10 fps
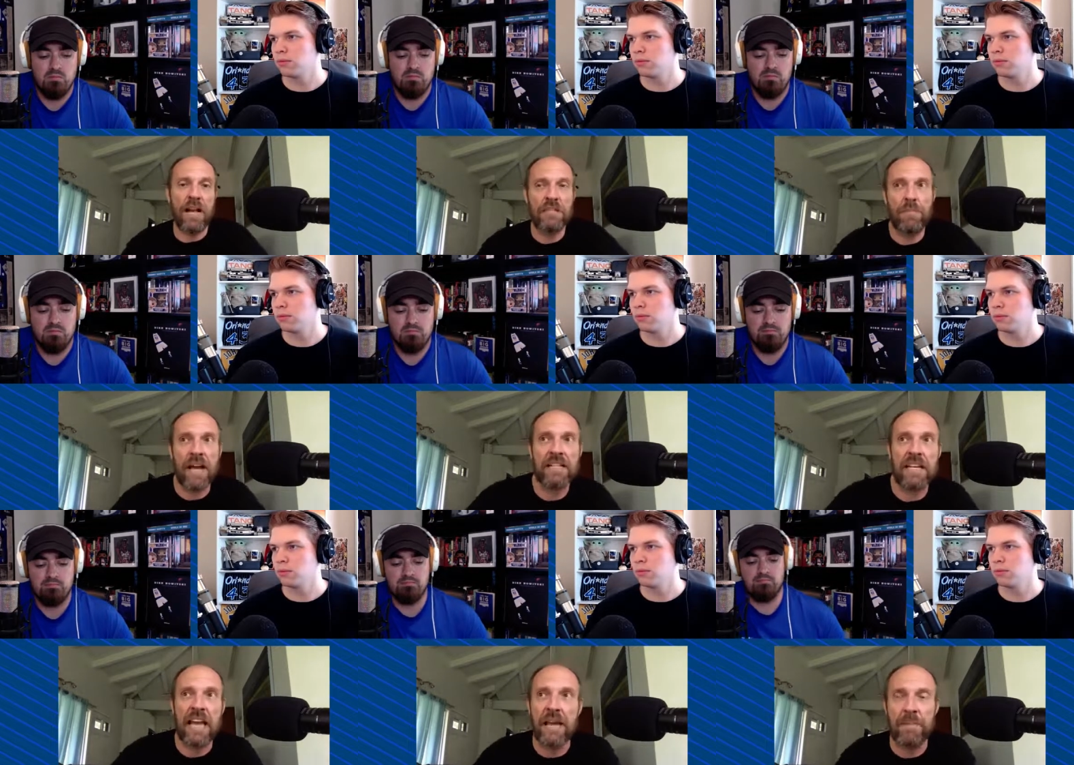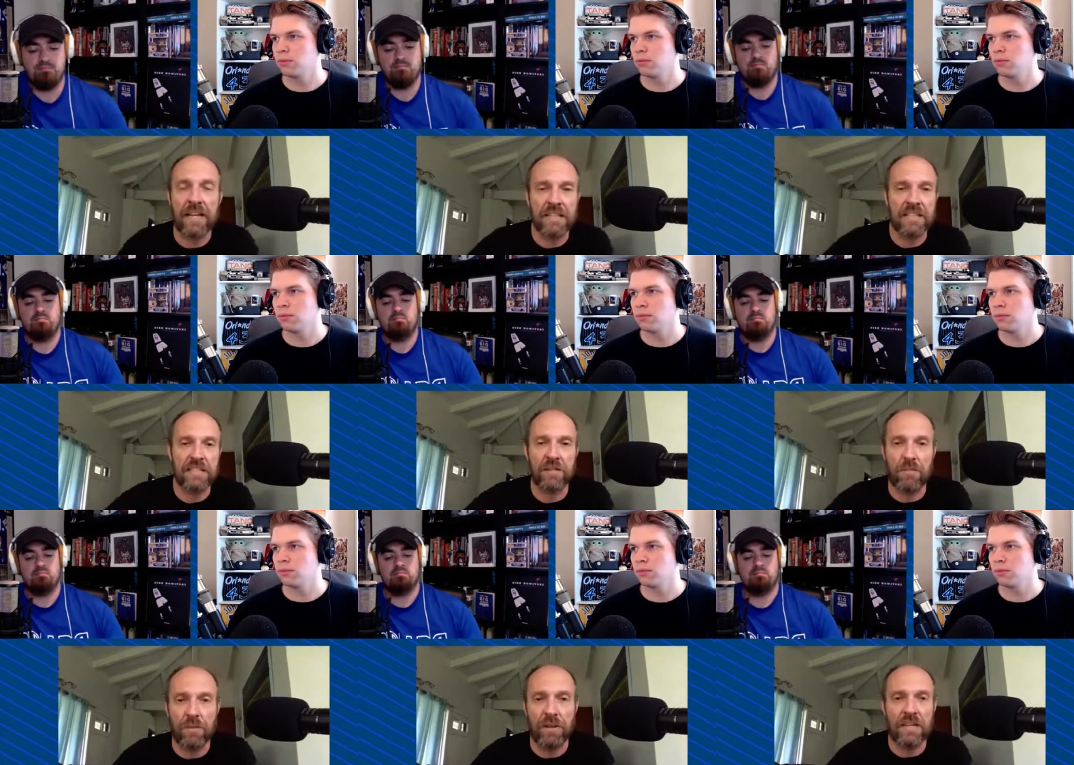Speaker 1: prospect again because his
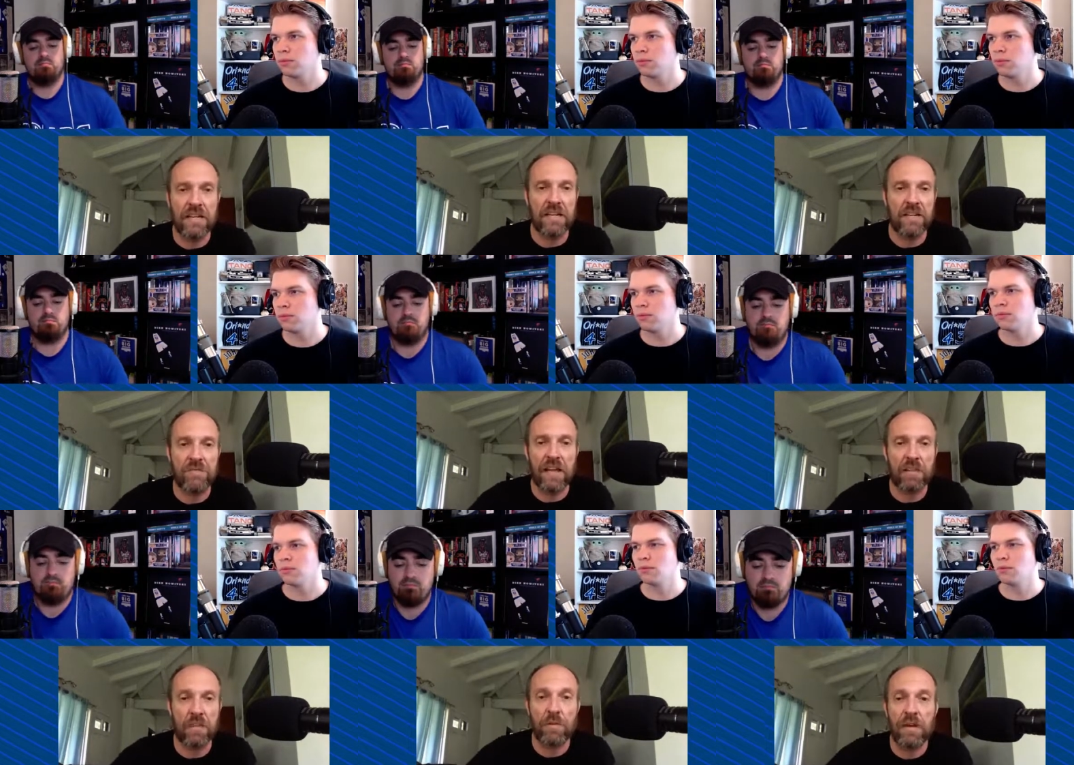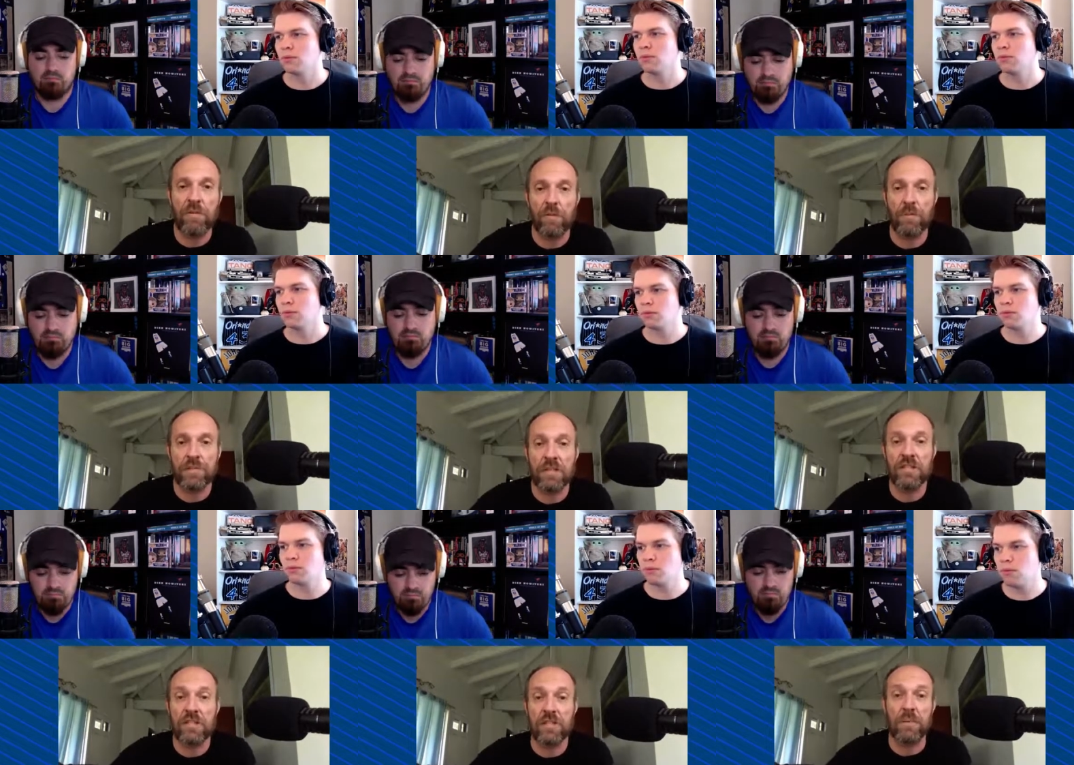ability to defend three to four
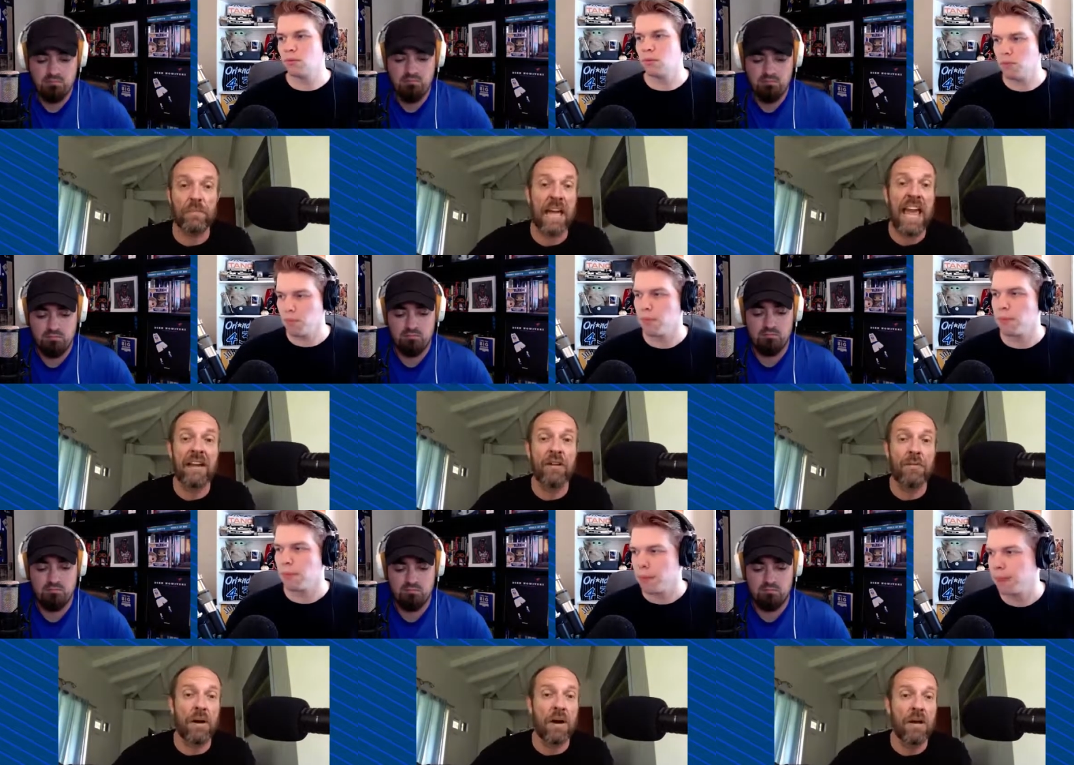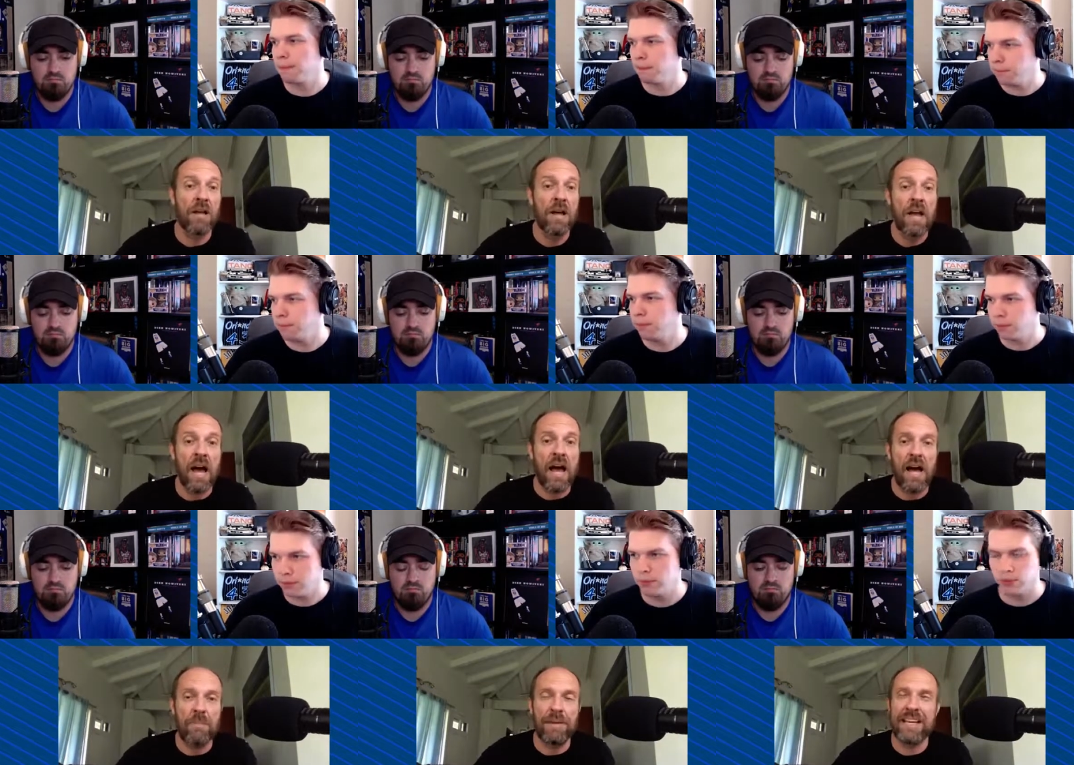positions, to be able to handle the ball uh,
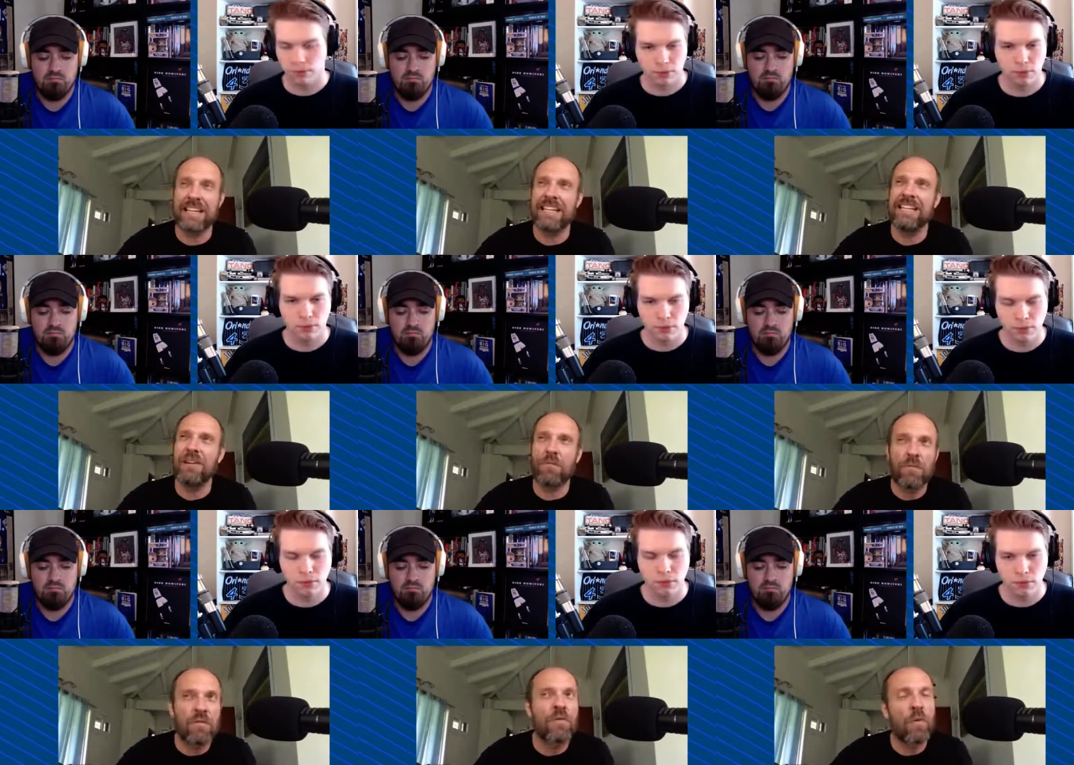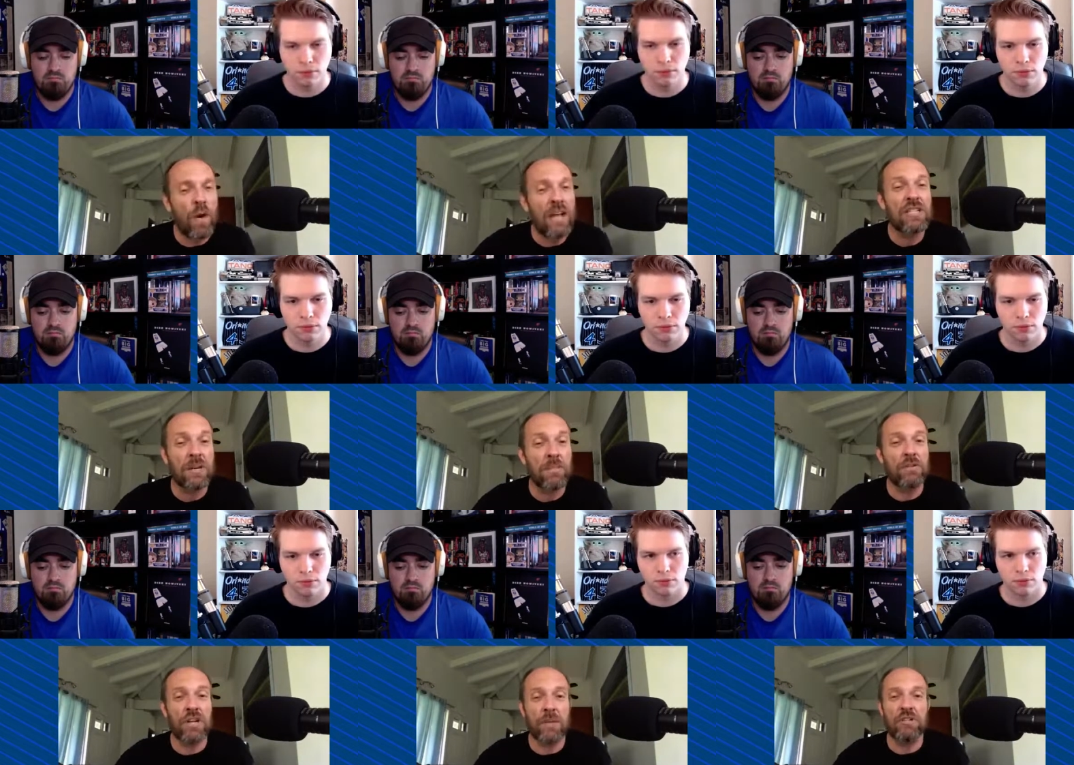a bit, you know,
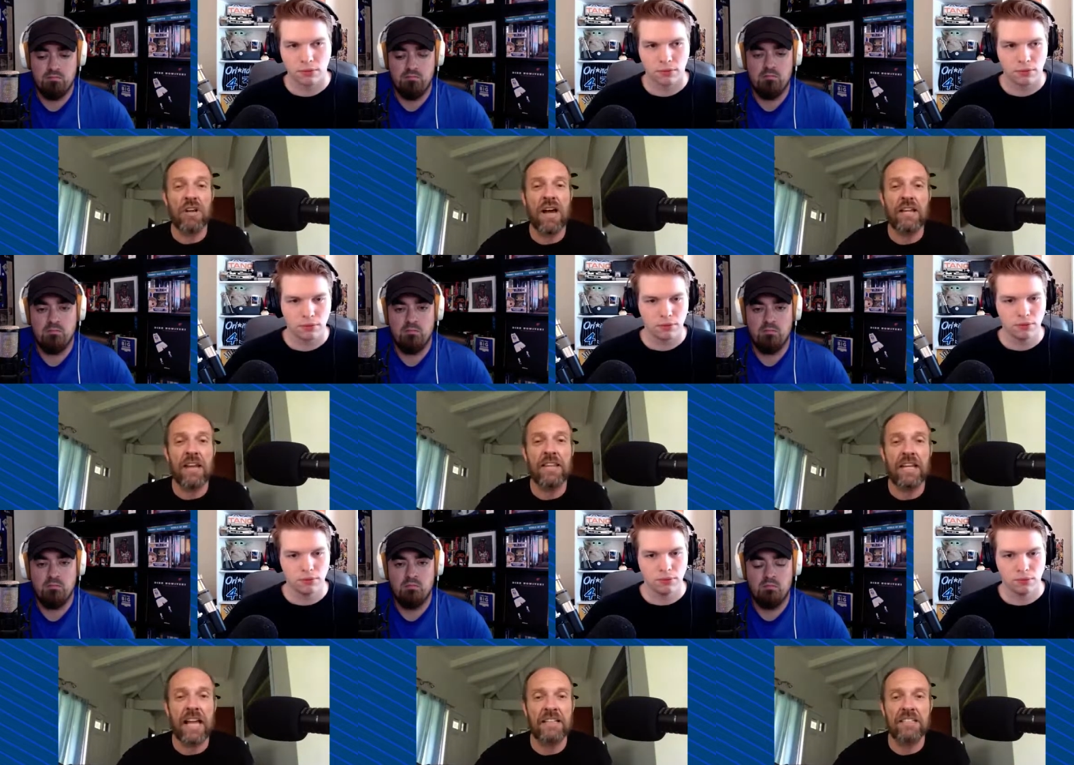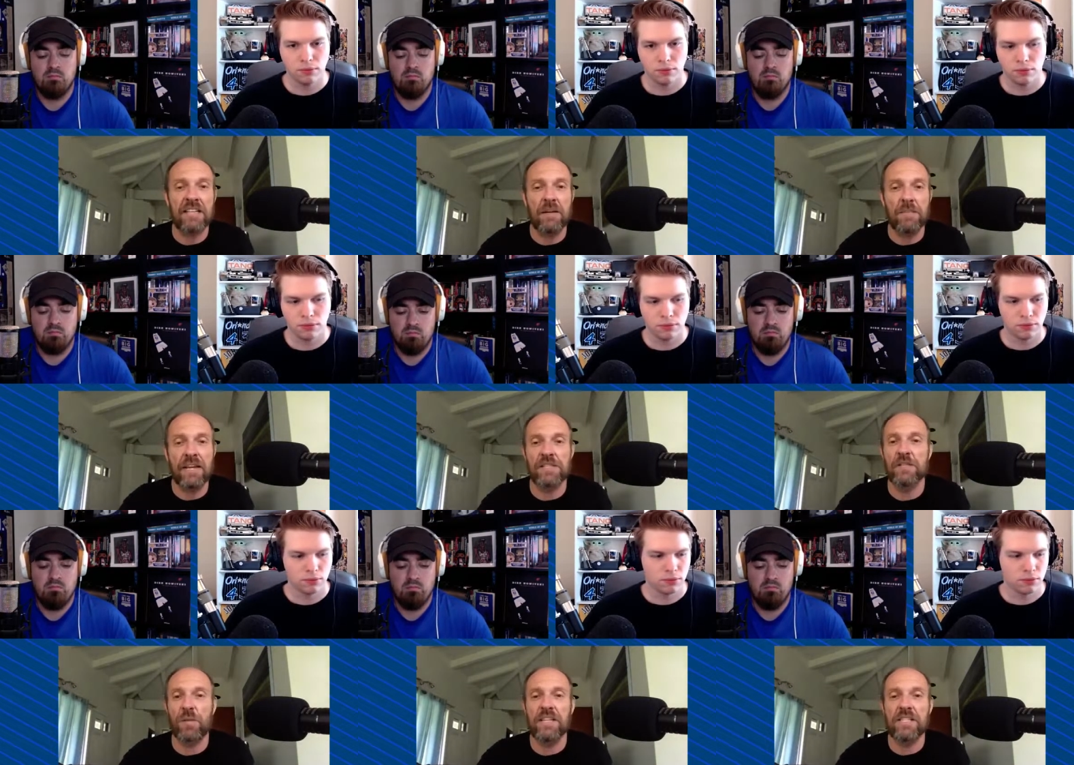questionable jump shot. I think that's going to be his
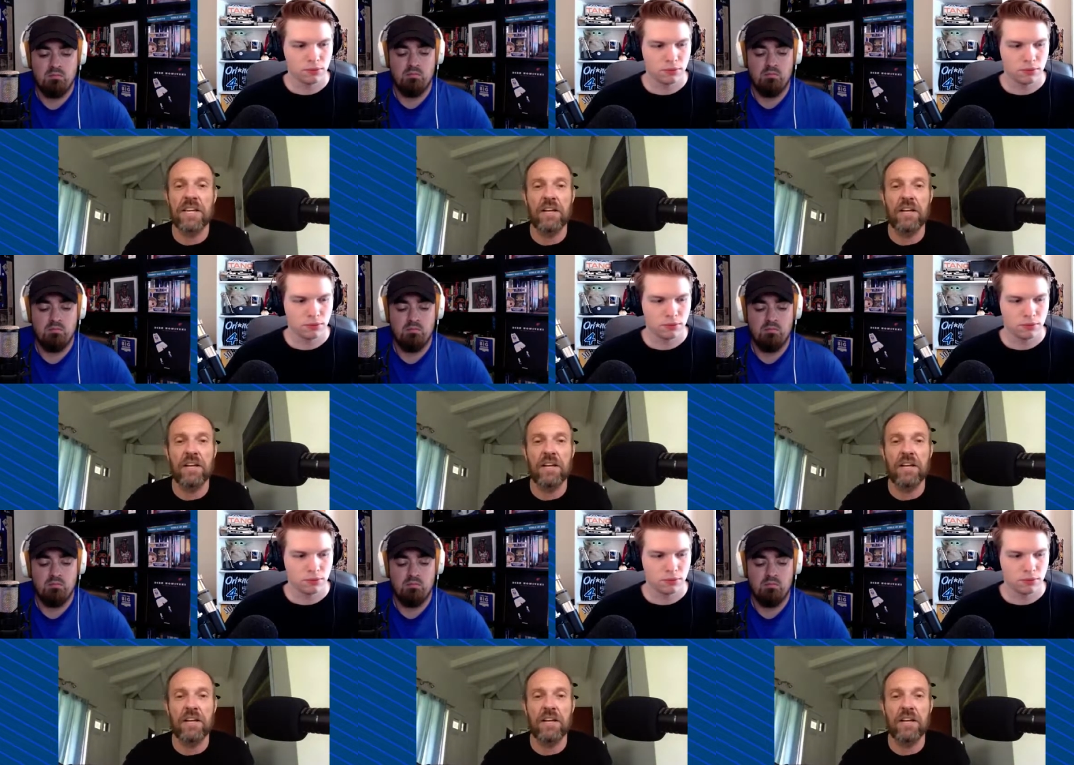swing